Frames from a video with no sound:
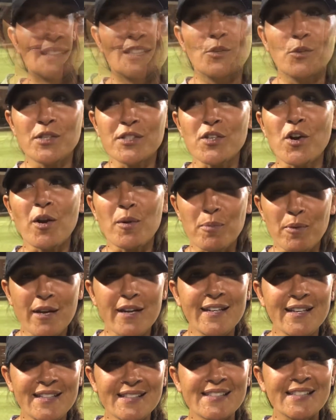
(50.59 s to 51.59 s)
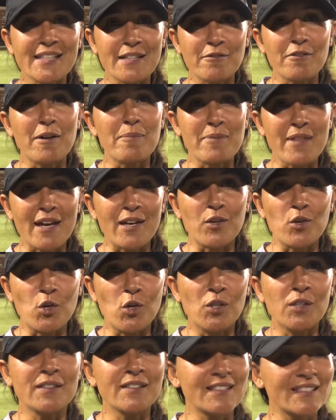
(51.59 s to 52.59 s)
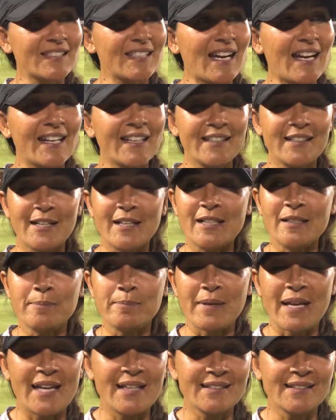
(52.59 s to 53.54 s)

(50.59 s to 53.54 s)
It was heartbreaking to give up that goal and to tie it up,